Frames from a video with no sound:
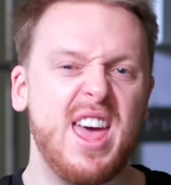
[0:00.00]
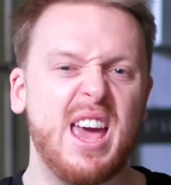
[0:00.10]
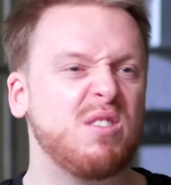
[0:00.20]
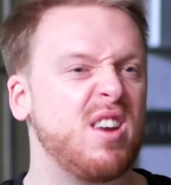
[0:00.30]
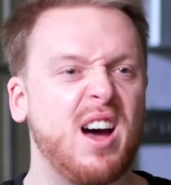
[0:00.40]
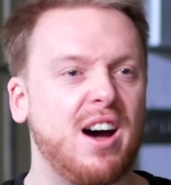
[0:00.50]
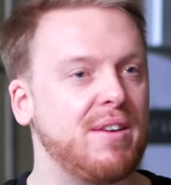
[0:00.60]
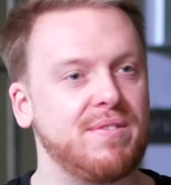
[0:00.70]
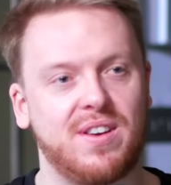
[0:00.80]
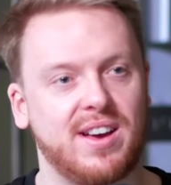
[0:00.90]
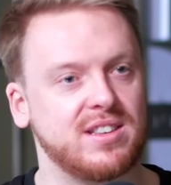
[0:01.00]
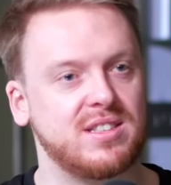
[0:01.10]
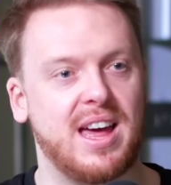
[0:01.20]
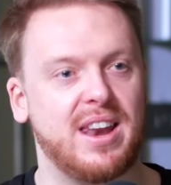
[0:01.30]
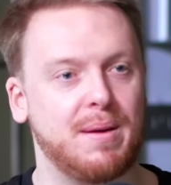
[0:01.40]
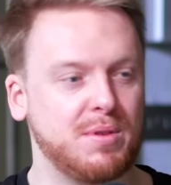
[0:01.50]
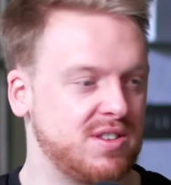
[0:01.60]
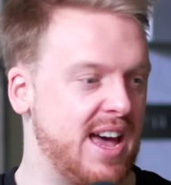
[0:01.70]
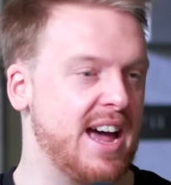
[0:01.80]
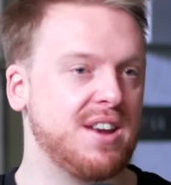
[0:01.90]
He was like, "No, I don't feel like a stand-up because
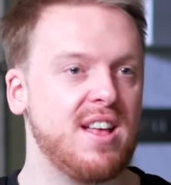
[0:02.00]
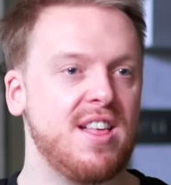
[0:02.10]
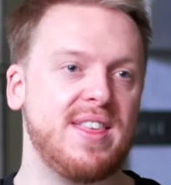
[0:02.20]
I had